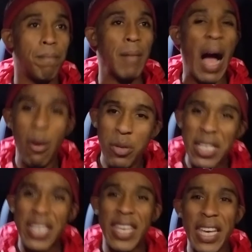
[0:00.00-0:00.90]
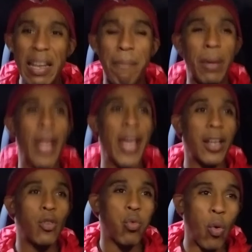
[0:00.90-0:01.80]
I was a kid
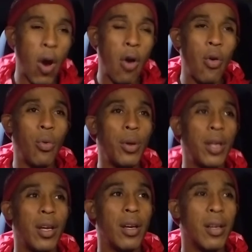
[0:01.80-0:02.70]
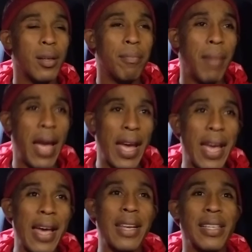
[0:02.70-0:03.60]
playing grown
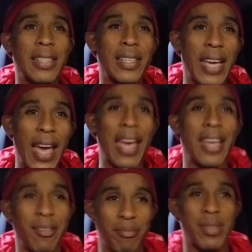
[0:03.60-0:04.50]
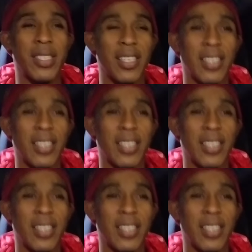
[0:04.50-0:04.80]
man games.